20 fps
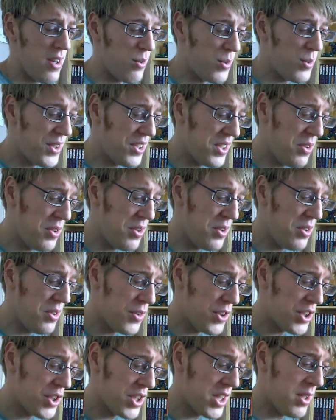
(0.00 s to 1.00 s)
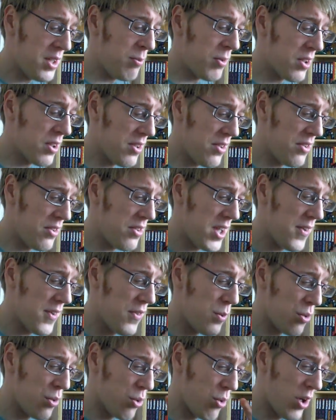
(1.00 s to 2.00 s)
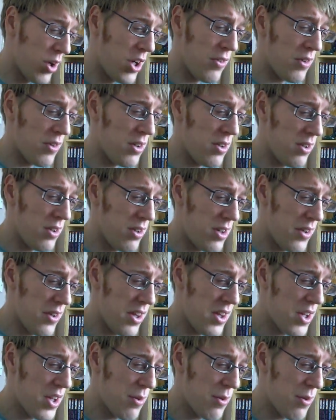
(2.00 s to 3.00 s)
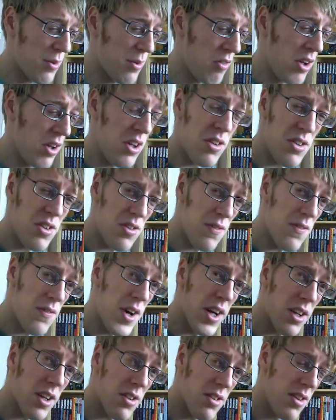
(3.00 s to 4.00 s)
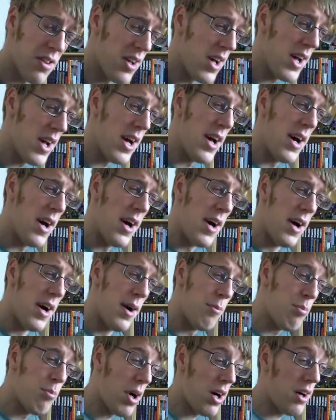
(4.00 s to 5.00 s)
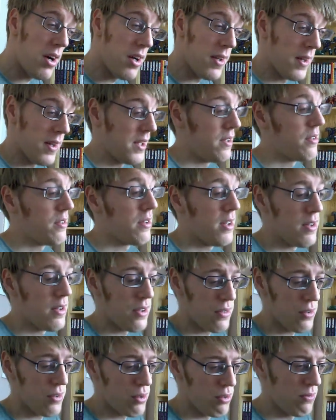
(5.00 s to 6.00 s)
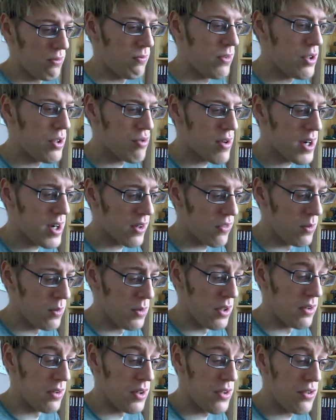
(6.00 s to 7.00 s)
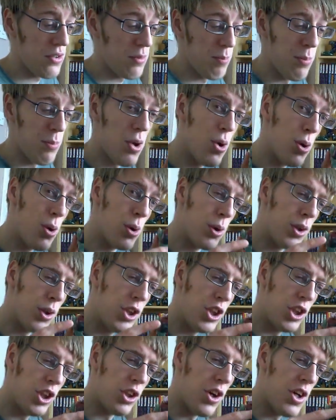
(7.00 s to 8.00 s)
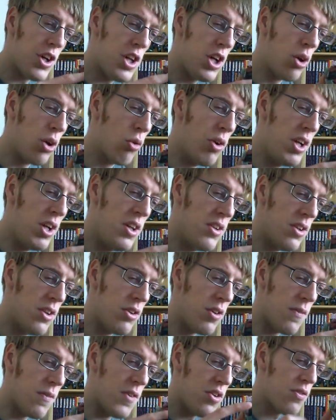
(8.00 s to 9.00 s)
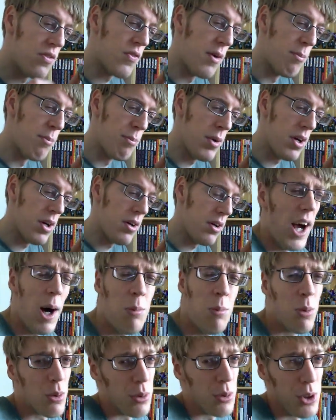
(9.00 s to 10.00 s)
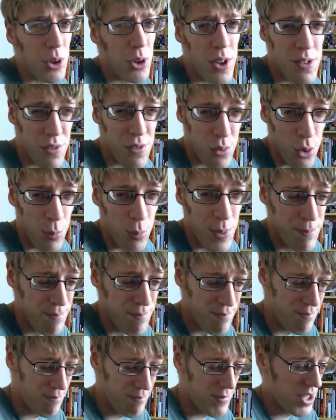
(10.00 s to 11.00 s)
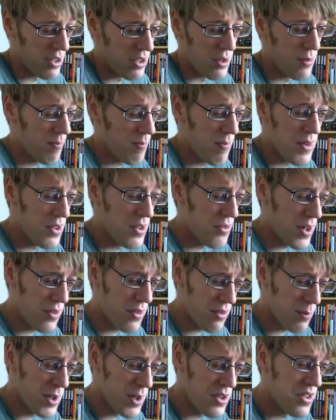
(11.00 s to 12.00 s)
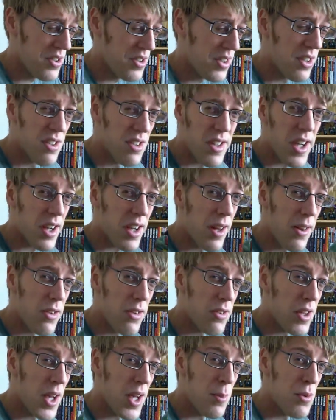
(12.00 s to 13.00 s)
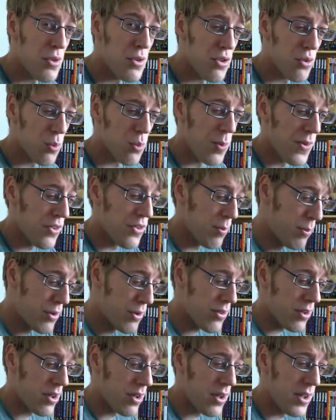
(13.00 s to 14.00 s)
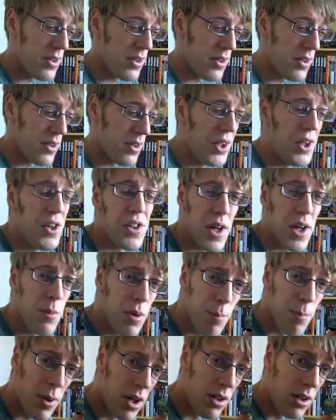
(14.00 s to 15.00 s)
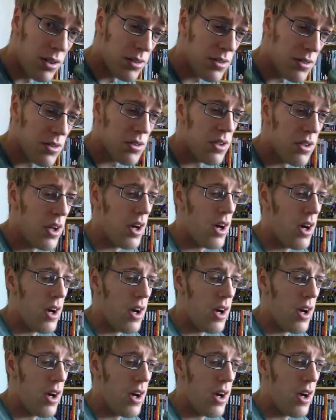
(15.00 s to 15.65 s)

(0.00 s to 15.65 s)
which seems a bit of a shame, because if it was all over, I think that would make a really nice effect. But at least it doesn't sort of detract from the nice, pure, shiny greenness of this front bit. I'm not going to transform him, you know, the transformation is exactly the same, it's just with some slightly differently shaped parts.